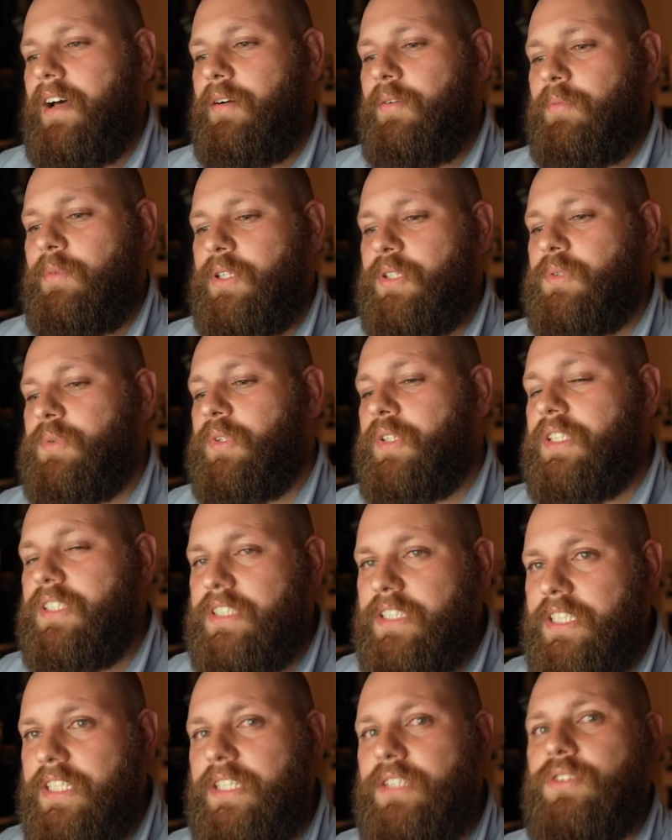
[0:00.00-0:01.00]
which will
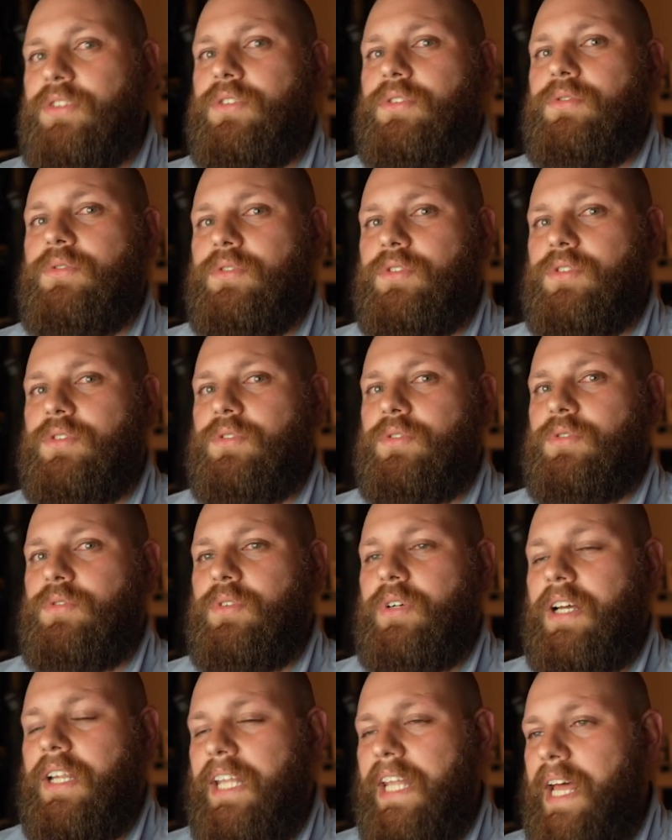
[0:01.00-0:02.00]
continue to
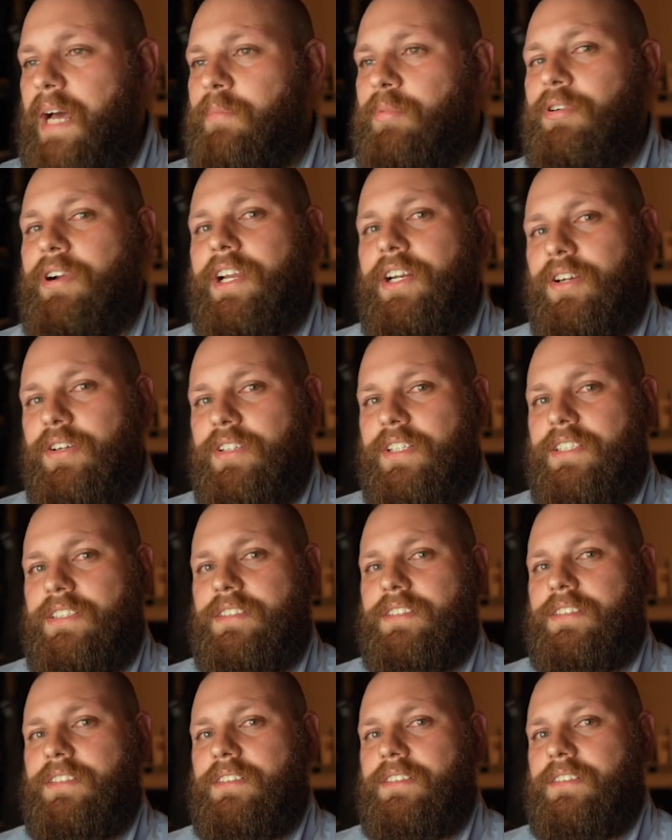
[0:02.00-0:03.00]
elaborate on
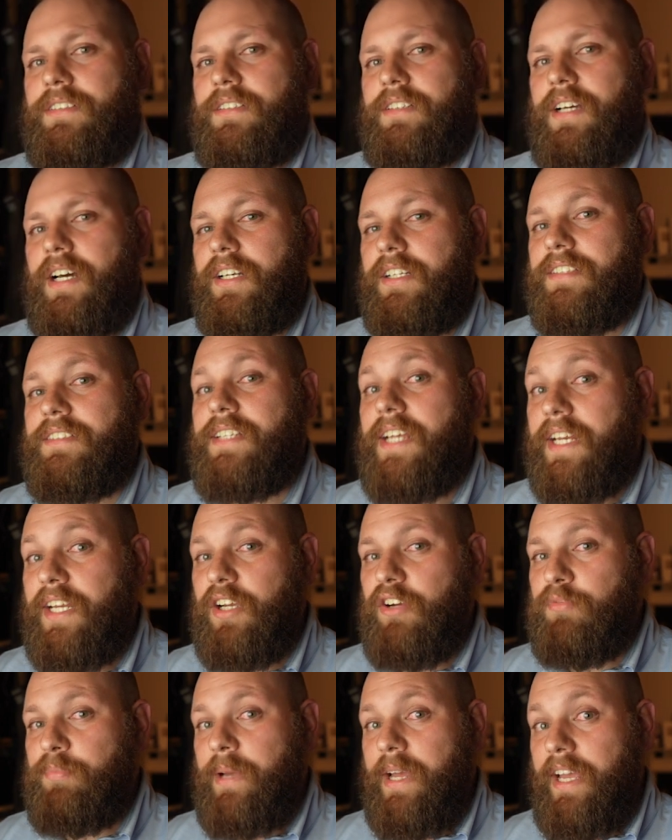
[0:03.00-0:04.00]
this understanding
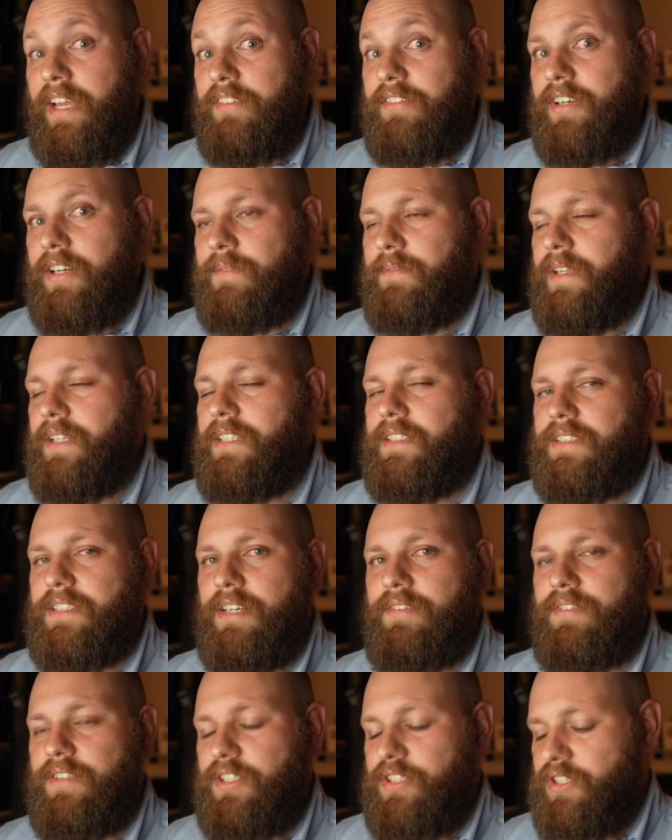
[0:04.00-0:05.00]
of behavior and this
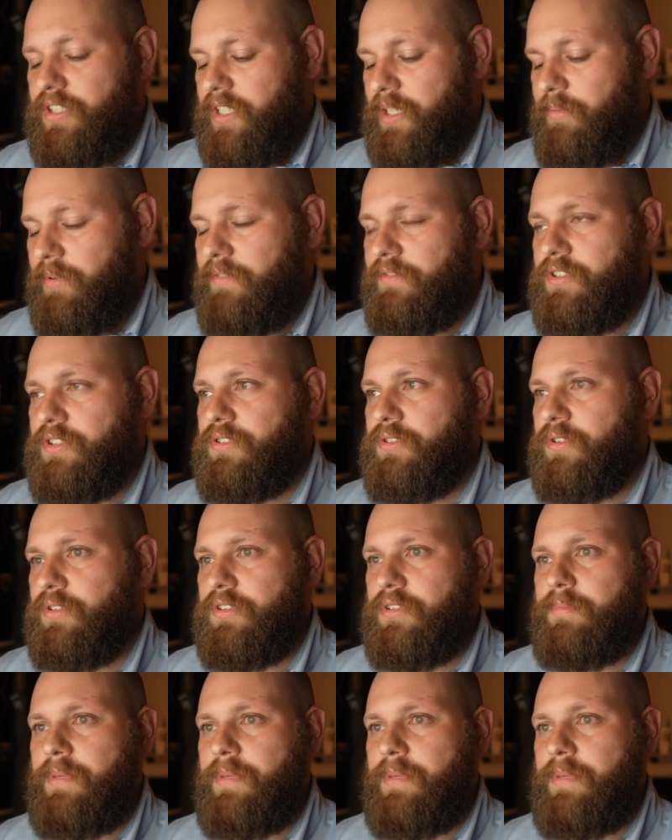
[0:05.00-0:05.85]
definition that we've just talked